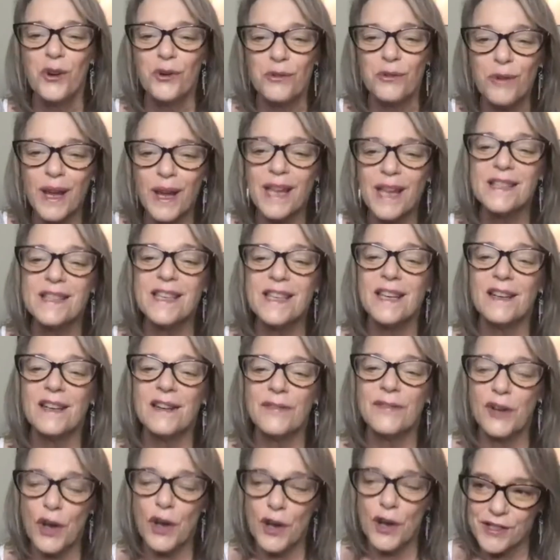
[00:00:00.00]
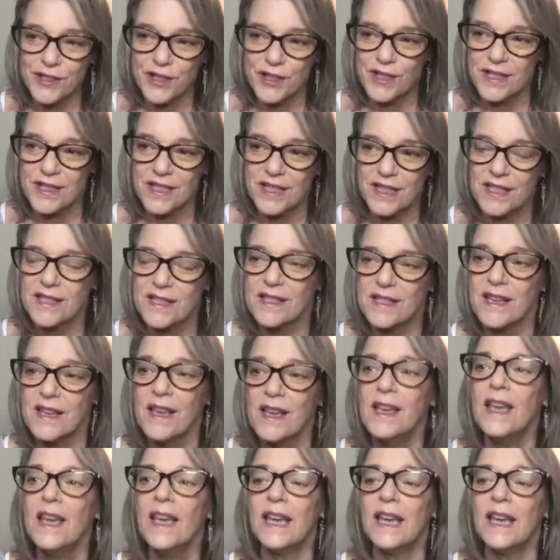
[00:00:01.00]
Raising of consciousness.